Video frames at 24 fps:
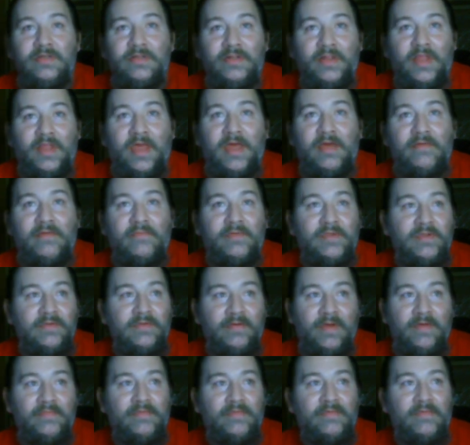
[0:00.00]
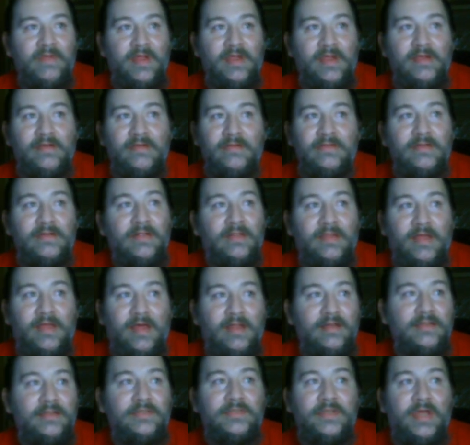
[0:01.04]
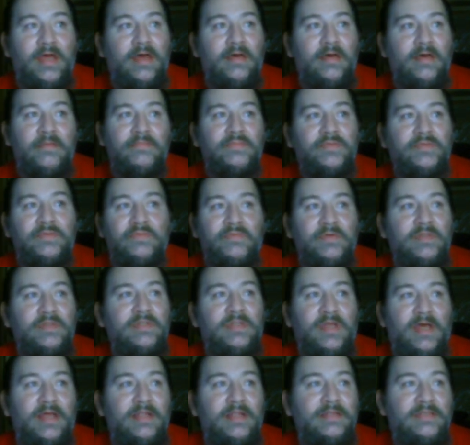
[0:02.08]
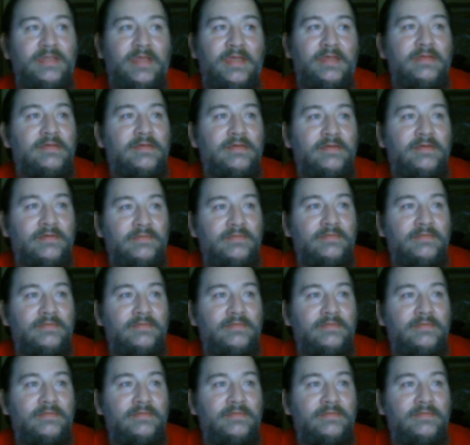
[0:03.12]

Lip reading: that when you have a record, a lot of jobs will not take you.